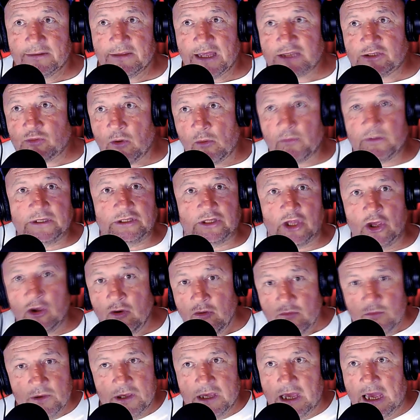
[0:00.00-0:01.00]
That's what we
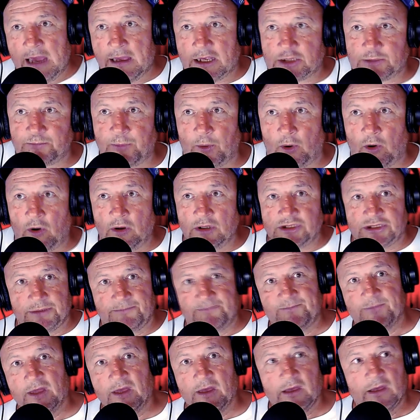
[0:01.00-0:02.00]
do. We export.
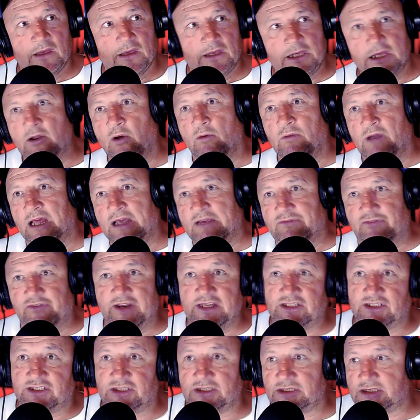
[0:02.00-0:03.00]
You know, like for
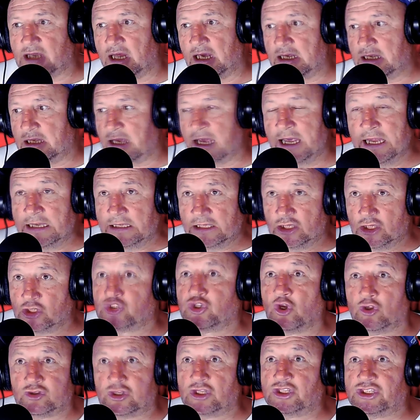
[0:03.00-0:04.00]
instance, like
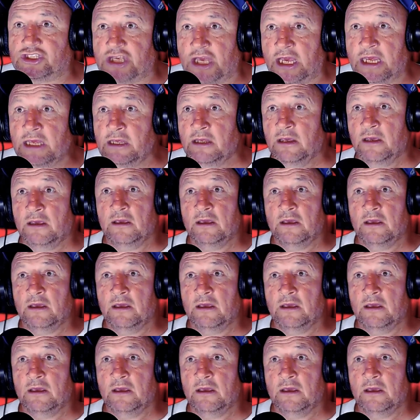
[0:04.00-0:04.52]
India's got the tea.